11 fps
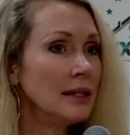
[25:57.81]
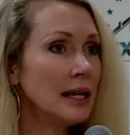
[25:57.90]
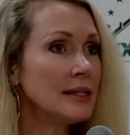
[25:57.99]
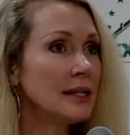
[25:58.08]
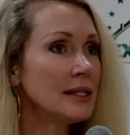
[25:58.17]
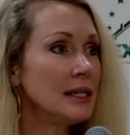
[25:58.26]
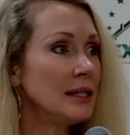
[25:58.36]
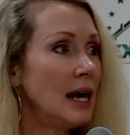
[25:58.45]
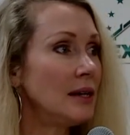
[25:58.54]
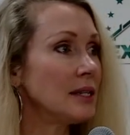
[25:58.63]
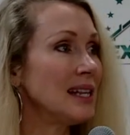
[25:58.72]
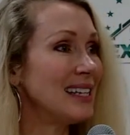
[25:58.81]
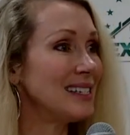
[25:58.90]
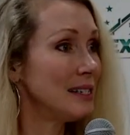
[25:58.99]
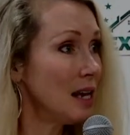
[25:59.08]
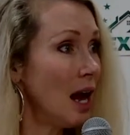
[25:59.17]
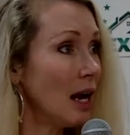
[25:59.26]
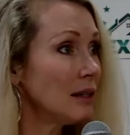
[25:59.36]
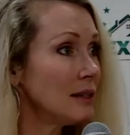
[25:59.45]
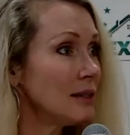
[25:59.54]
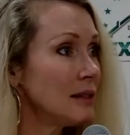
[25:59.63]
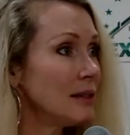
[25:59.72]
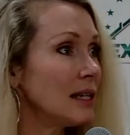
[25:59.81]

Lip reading: That's $16,000. That sucks.